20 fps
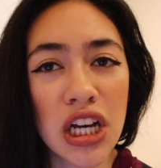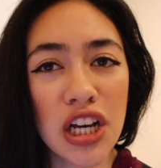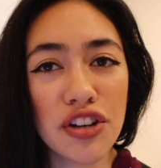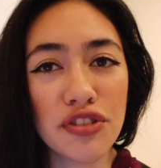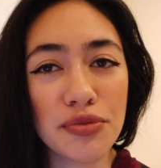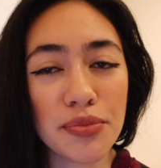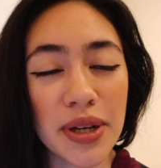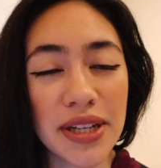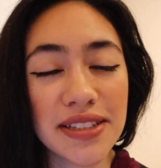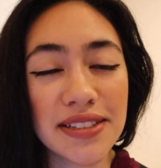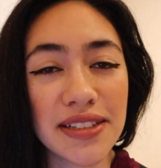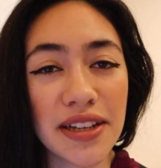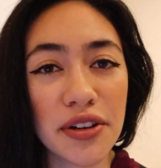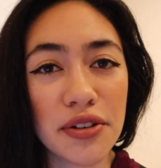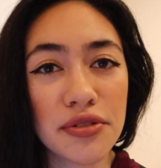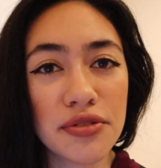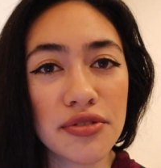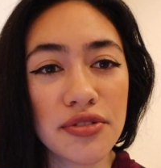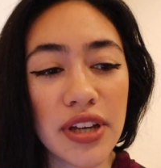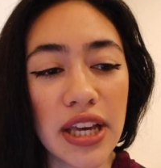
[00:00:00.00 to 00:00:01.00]
of
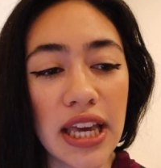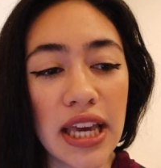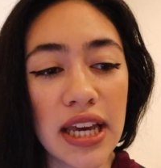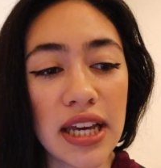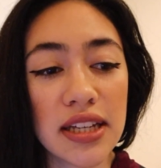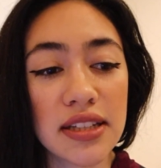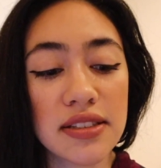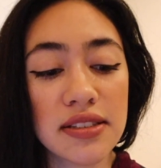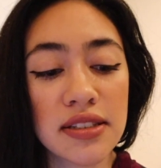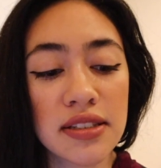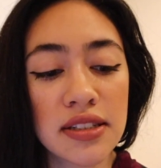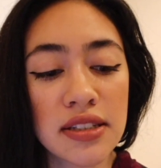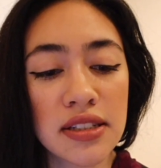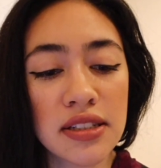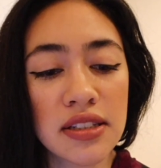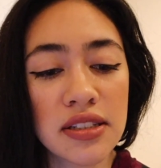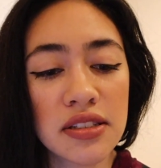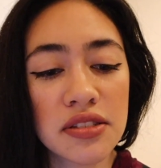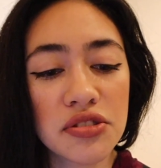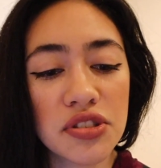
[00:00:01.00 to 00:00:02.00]
myself, and
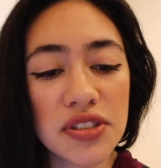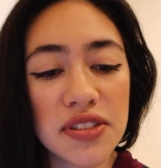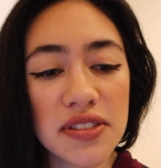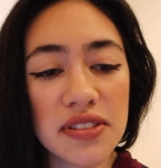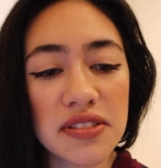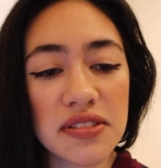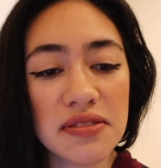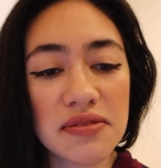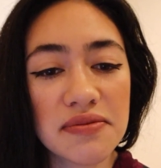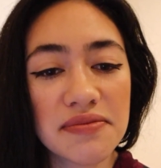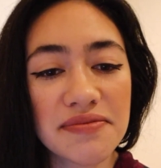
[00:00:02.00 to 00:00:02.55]
just,